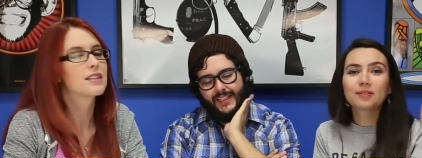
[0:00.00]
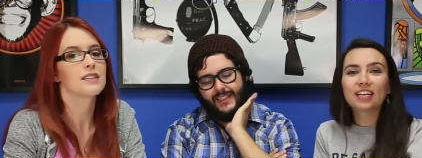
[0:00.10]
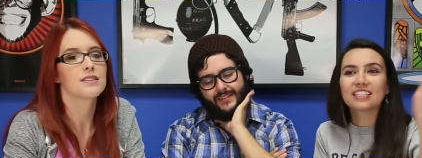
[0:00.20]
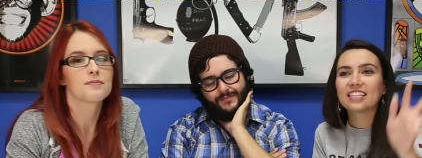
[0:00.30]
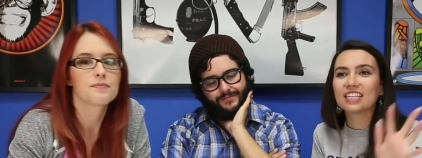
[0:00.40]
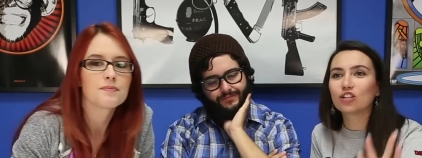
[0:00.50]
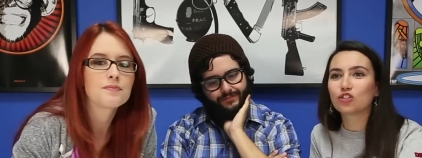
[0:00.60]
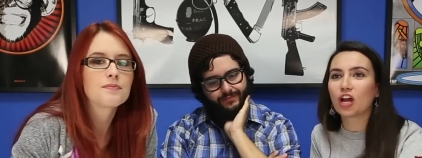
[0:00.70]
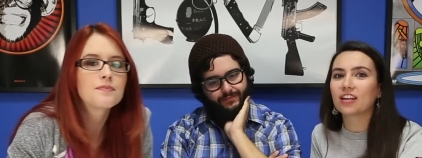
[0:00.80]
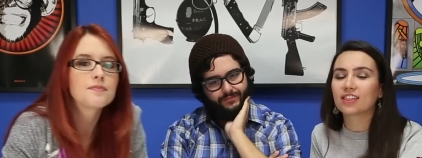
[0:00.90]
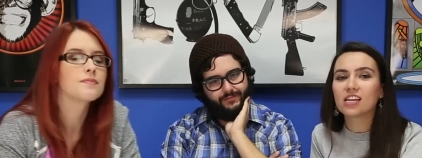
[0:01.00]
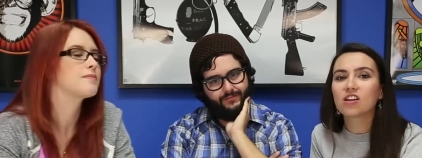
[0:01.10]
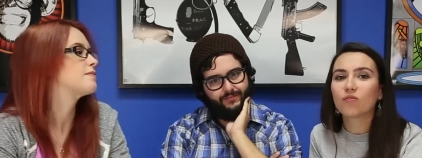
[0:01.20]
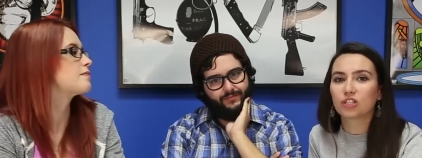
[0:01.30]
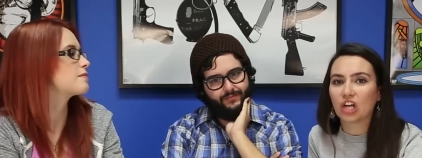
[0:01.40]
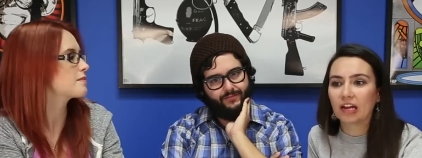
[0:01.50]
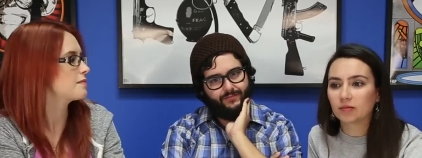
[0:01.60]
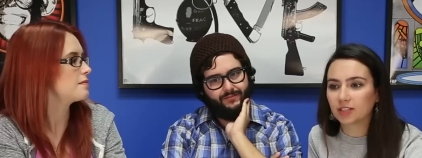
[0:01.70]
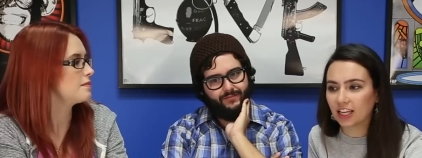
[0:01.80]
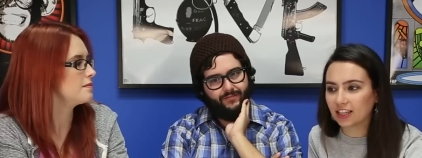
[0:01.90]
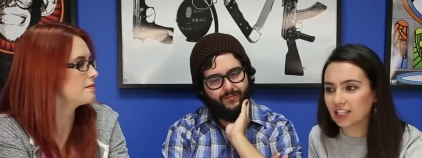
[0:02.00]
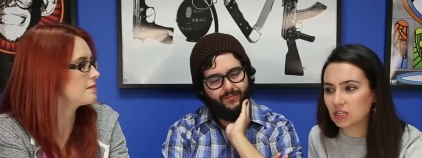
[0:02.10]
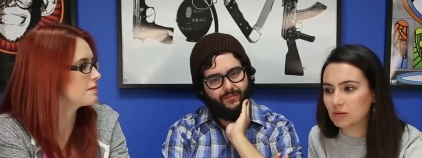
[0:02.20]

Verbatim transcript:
Speaker 1: was like sitting here trying to think of which animal I'd like to